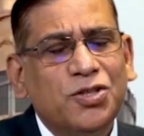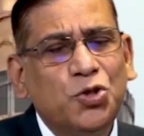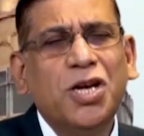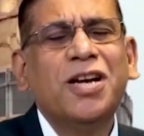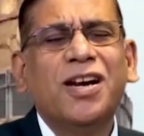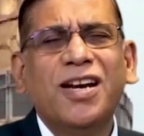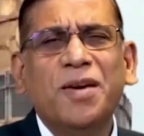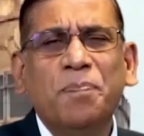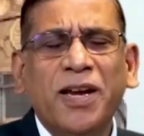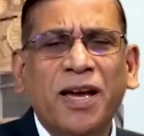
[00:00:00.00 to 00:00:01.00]

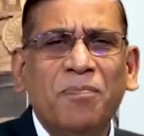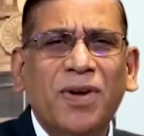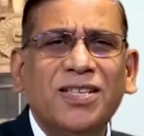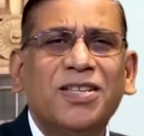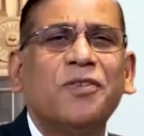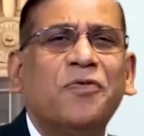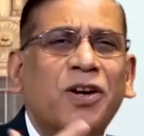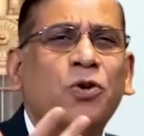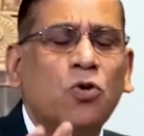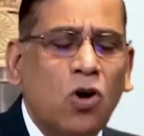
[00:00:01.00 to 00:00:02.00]
Generally, preambles
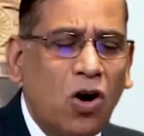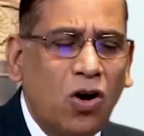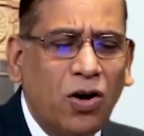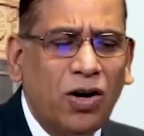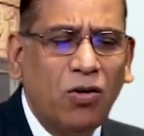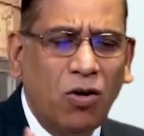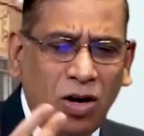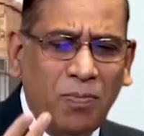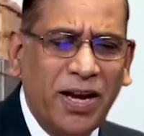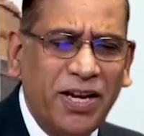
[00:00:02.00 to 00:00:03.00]
refer to God
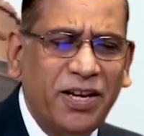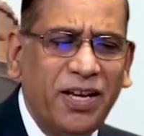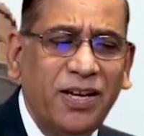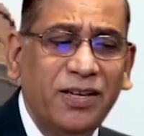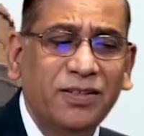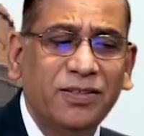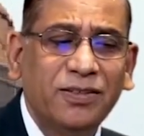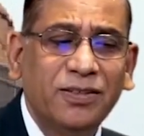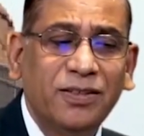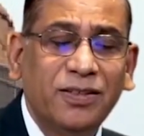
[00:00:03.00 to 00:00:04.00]
Almighty.
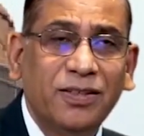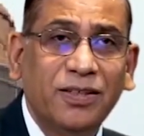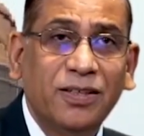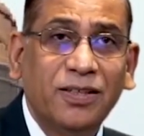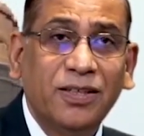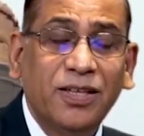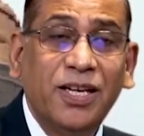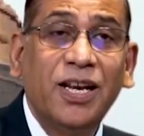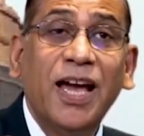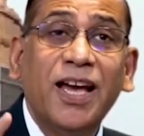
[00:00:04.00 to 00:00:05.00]

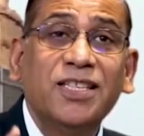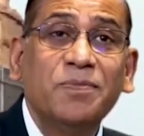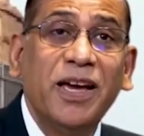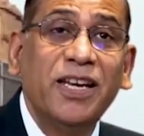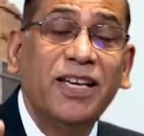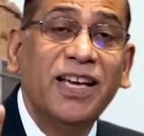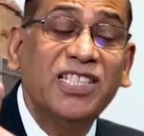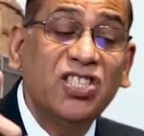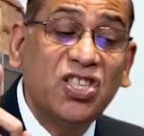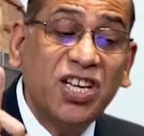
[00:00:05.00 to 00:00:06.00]
In as many
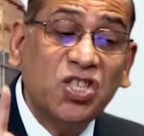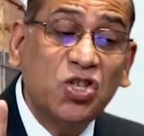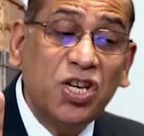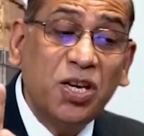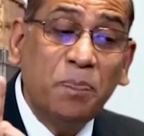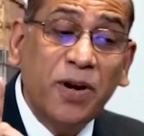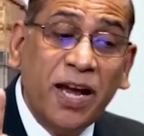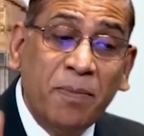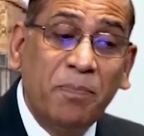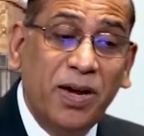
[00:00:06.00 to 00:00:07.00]
as 60
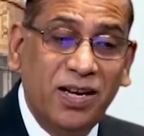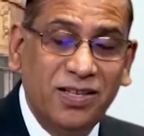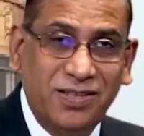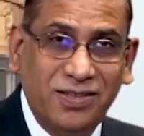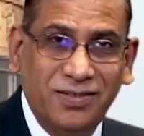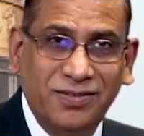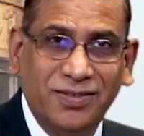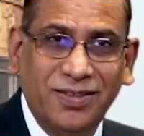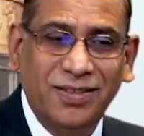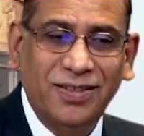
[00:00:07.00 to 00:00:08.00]
preambles,
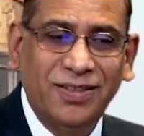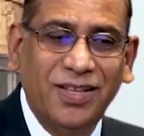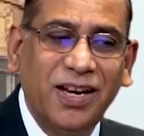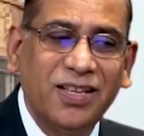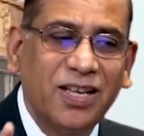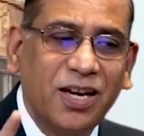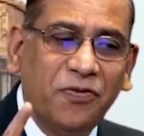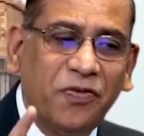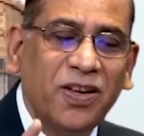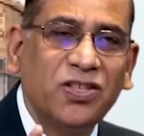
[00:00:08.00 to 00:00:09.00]
there is a
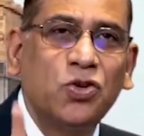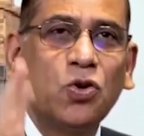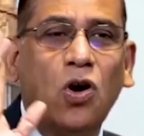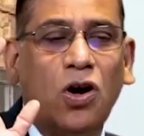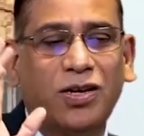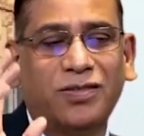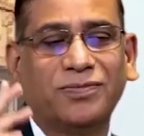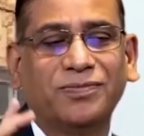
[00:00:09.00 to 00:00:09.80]
reference to God.